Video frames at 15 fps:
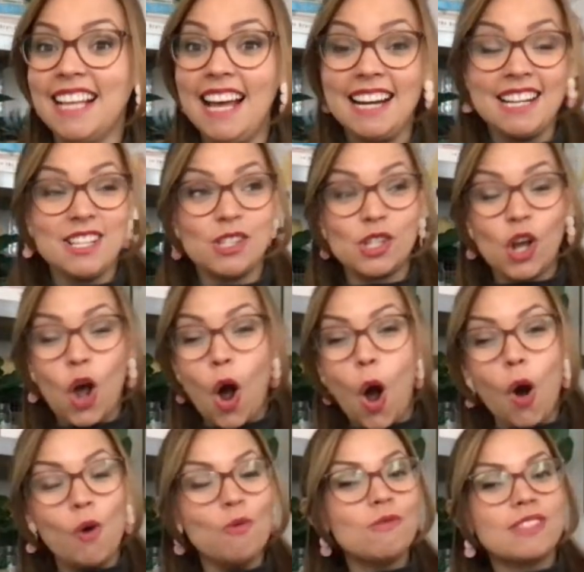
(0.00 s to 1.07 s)
that is
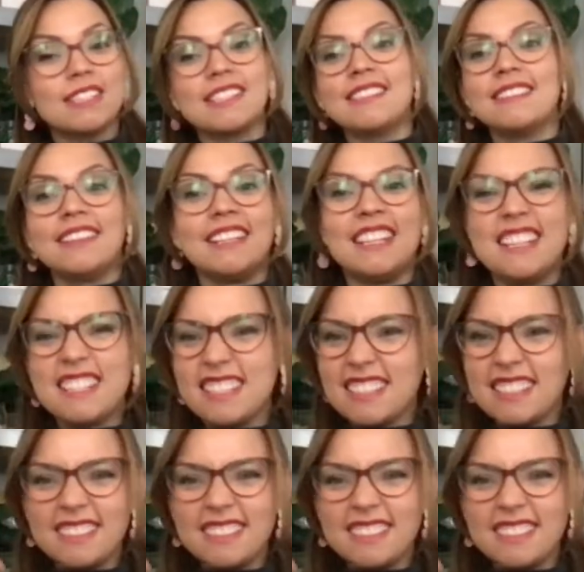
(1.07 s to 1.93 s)
constantly,